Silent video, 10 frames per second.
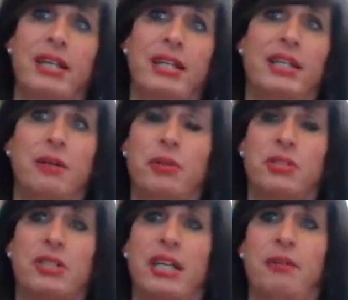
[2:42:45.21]
You know, when
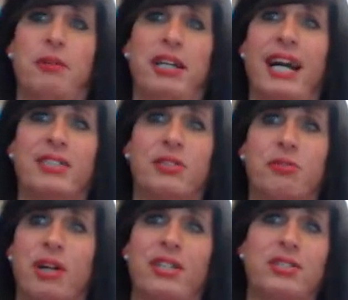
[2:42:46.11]
Skiwi has a
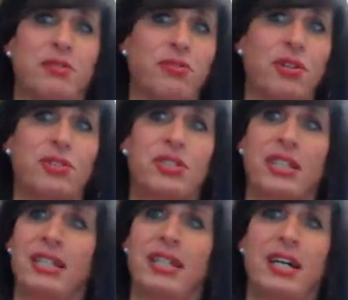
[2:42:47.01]
wrench, the first thing
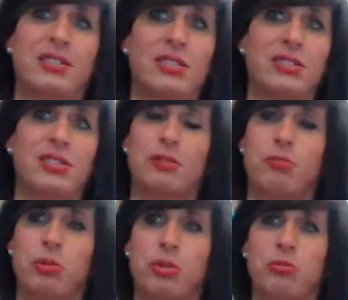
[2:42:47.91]
he does is
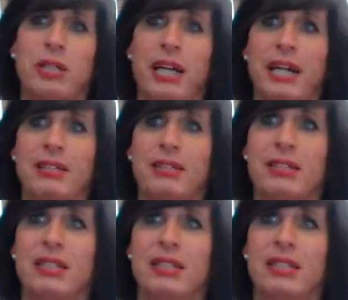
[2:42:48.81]
just boot me out.